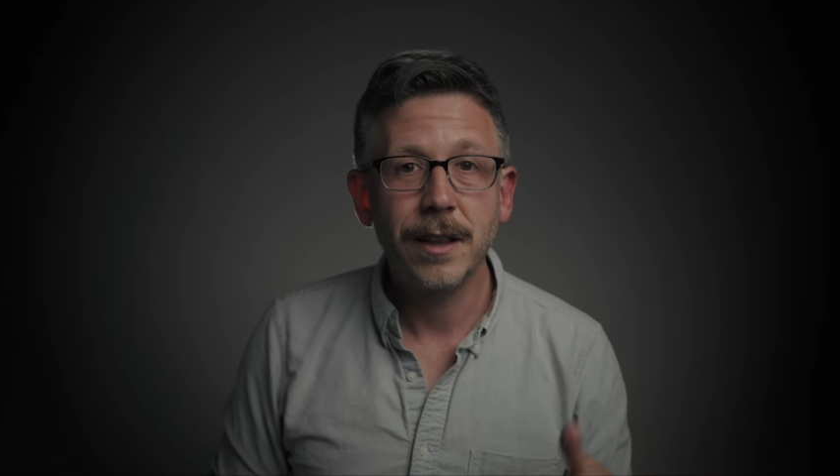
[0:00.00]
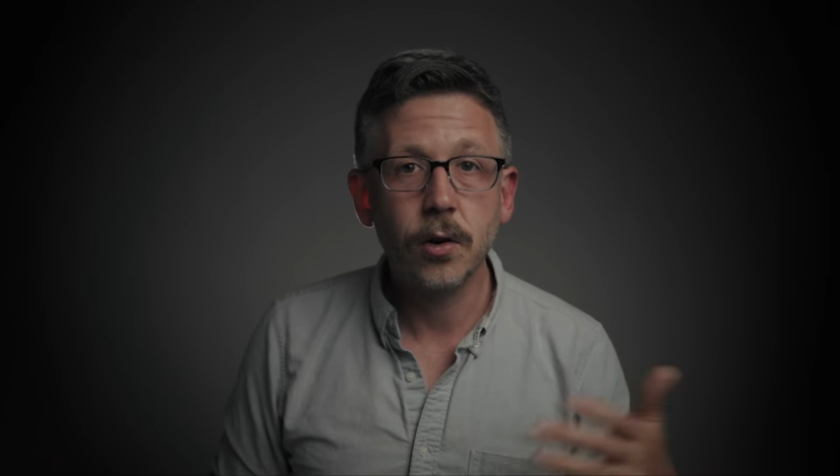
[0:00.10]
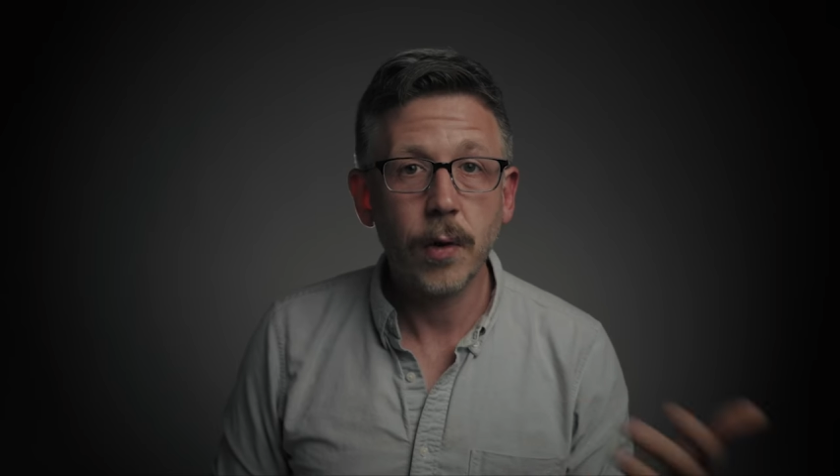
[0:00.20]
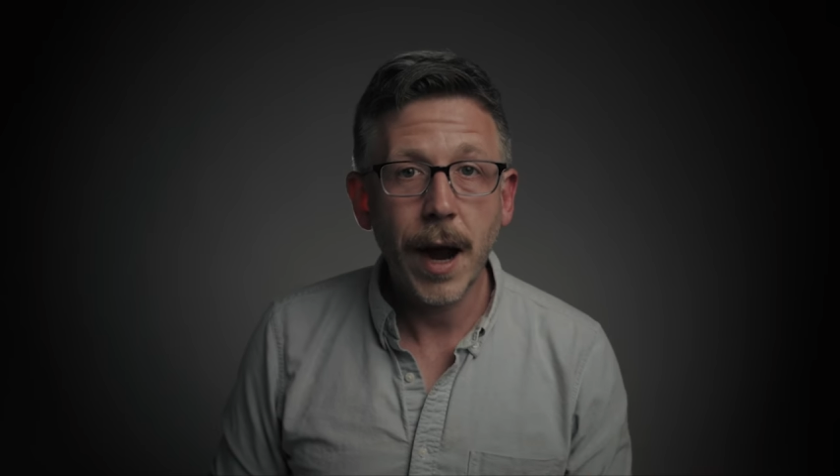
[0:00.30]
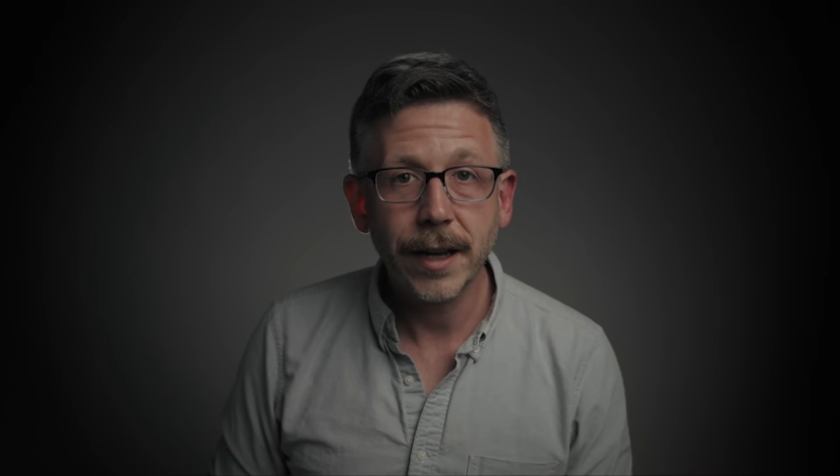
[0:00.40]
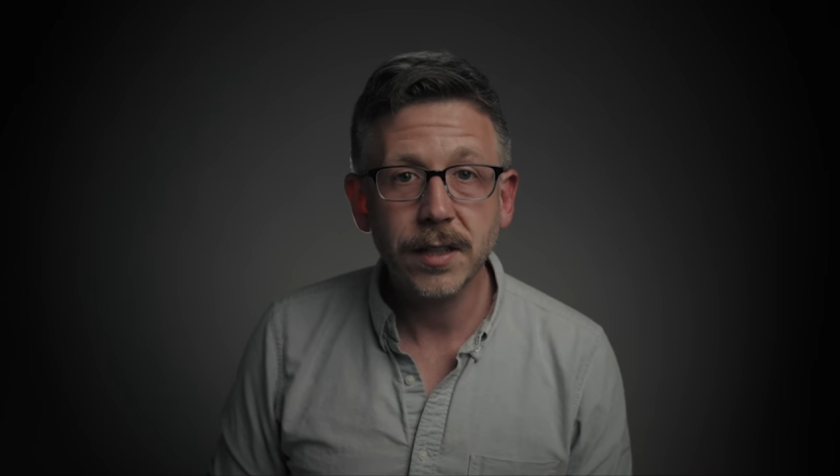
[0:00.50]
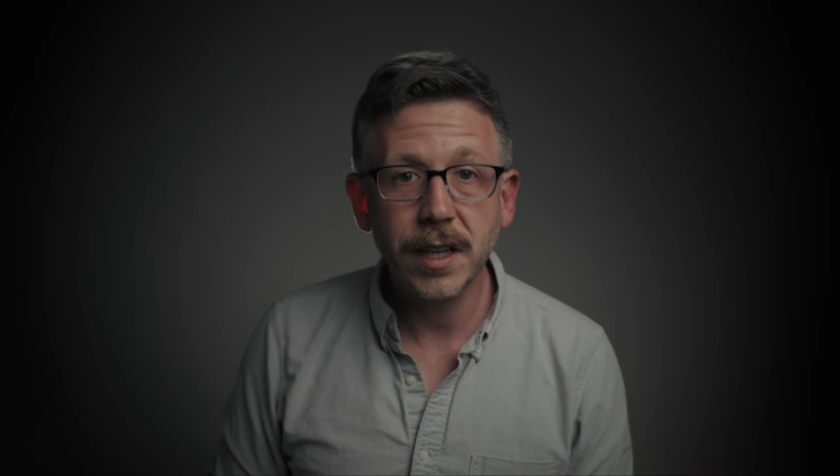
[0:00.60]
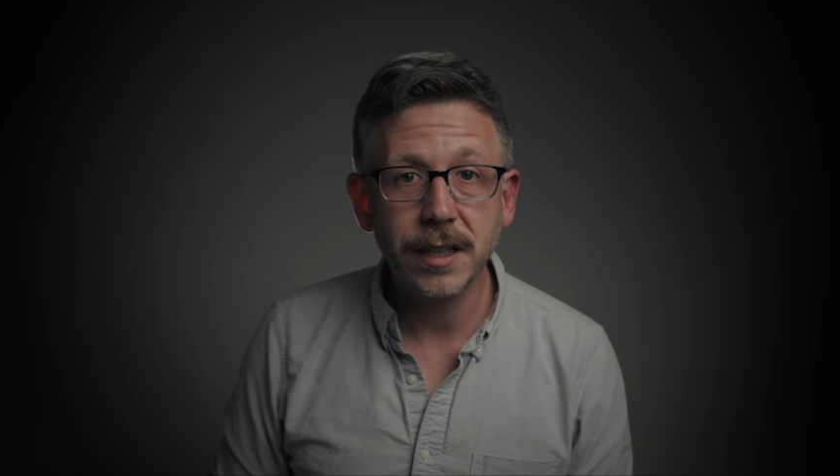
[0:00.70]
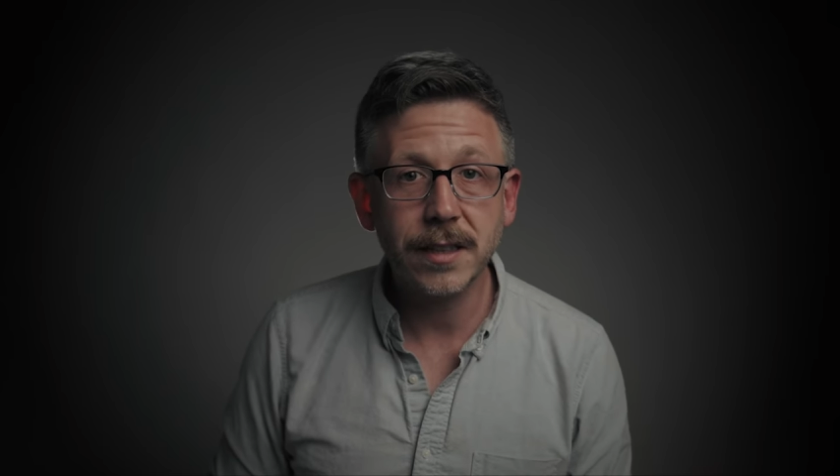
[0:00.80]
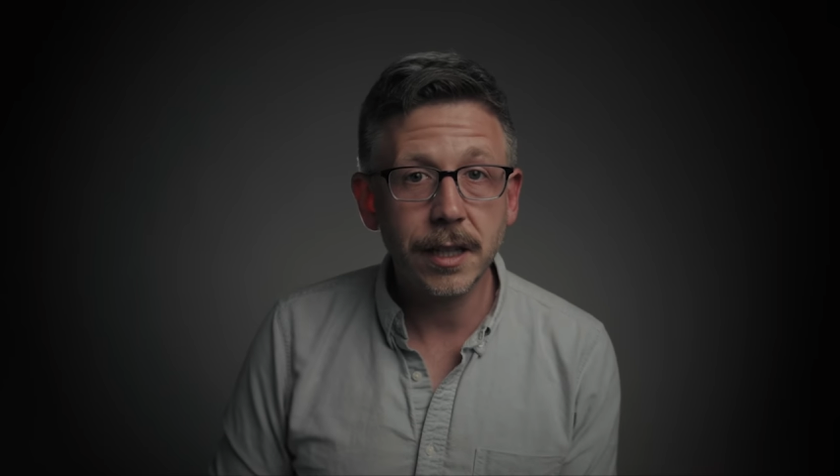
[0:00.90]
the cracks
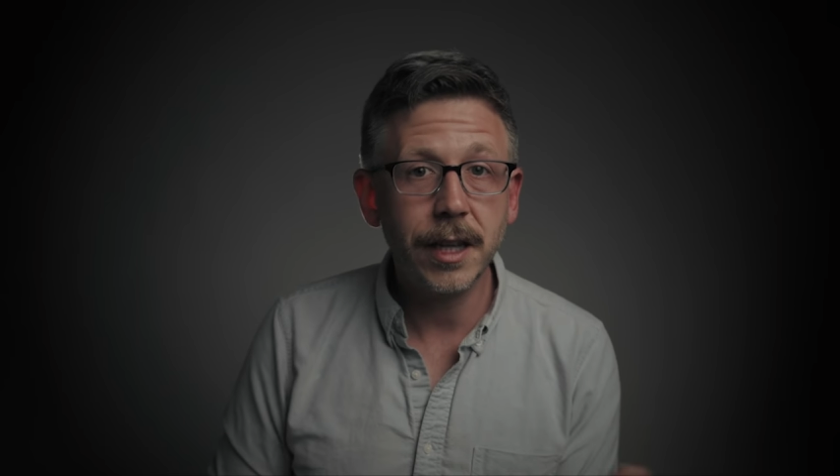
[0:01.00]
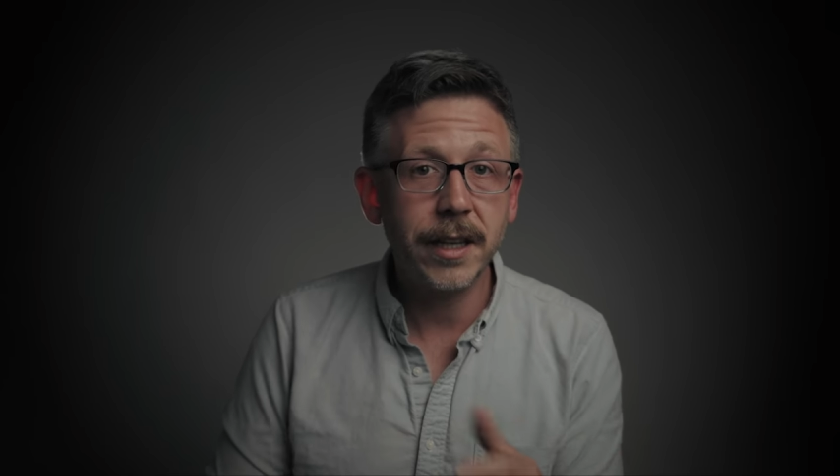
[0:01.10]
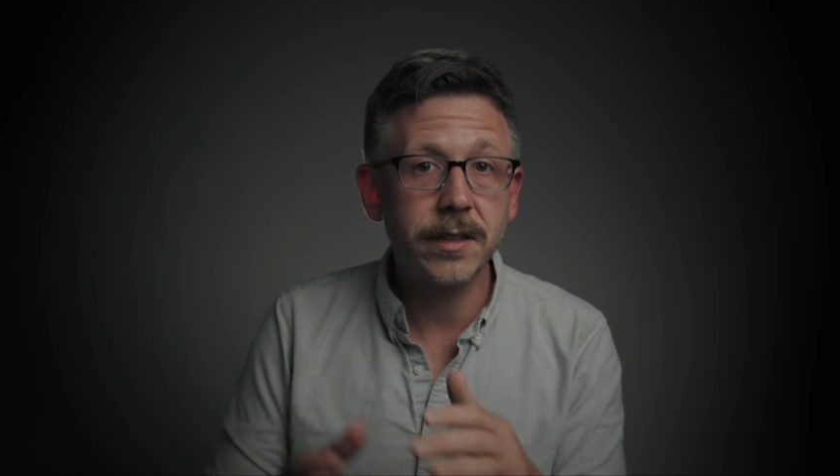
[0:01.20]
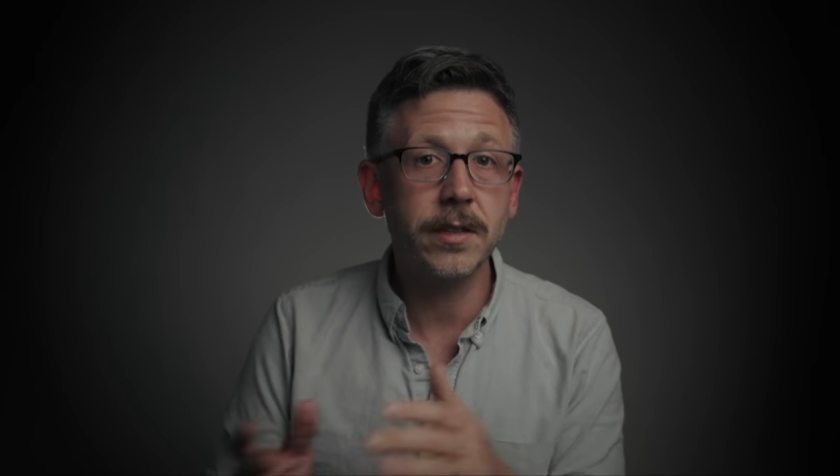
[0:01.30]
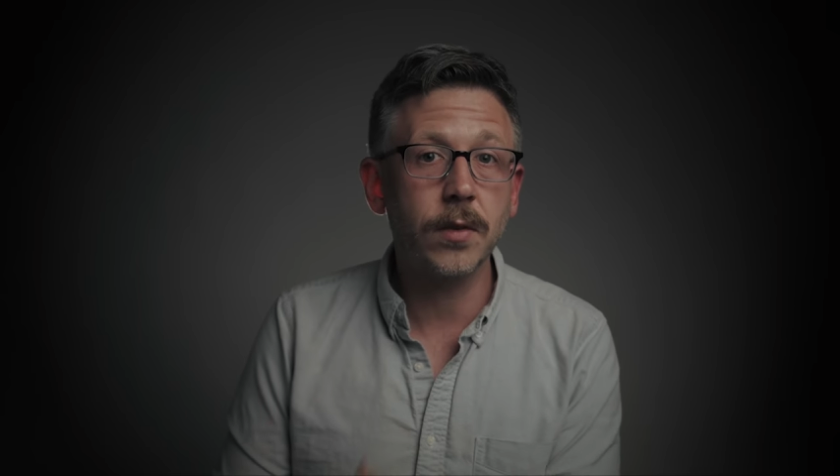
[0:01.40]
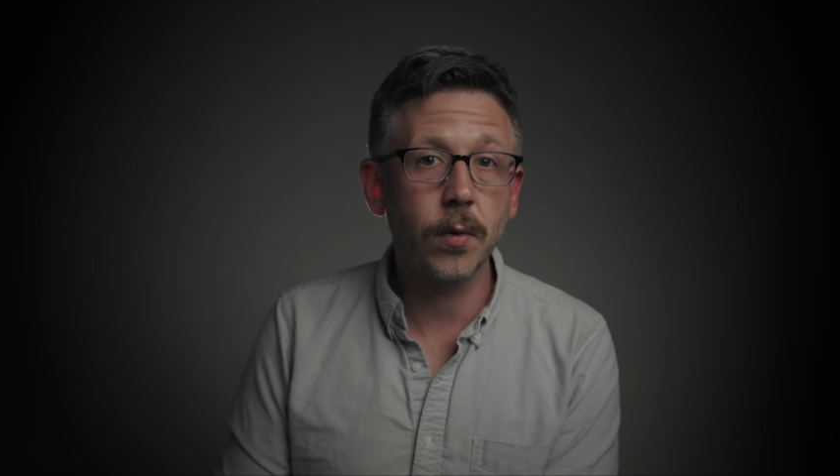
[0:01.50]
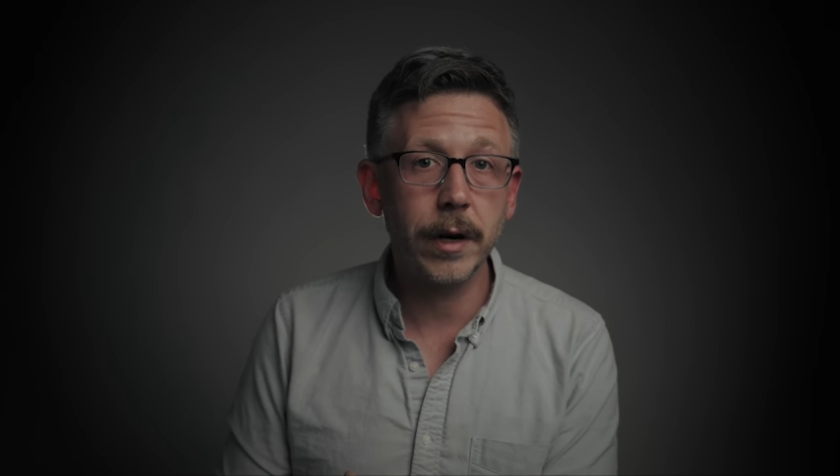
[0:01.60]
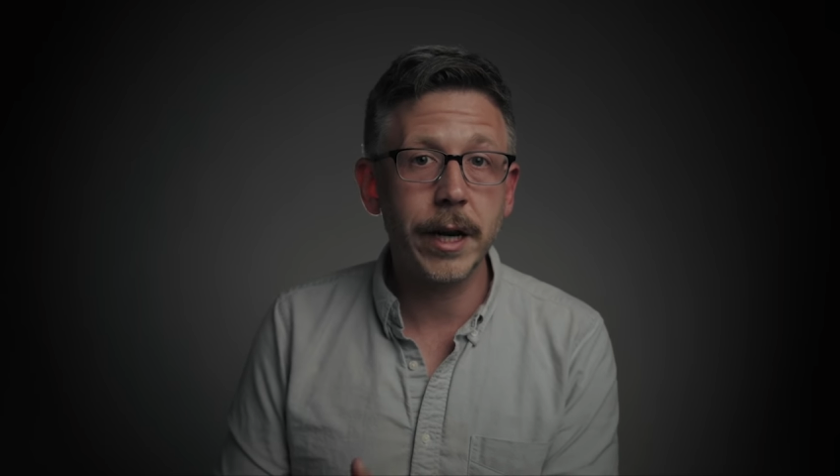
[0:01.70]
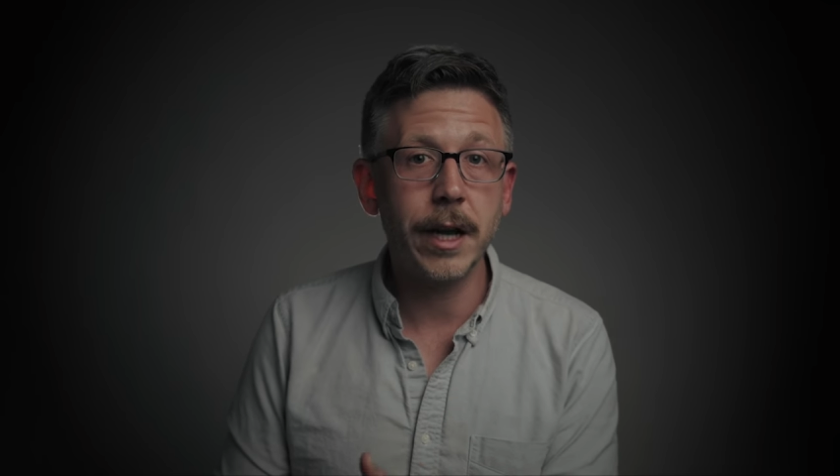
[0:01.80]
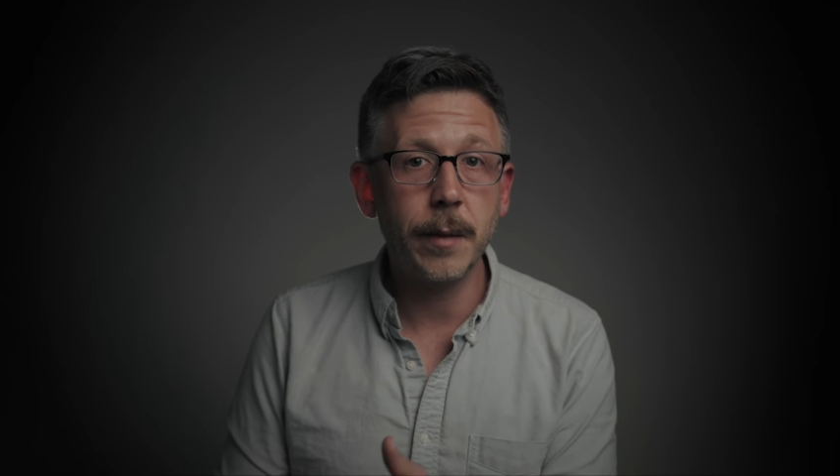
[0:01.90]
can tell a story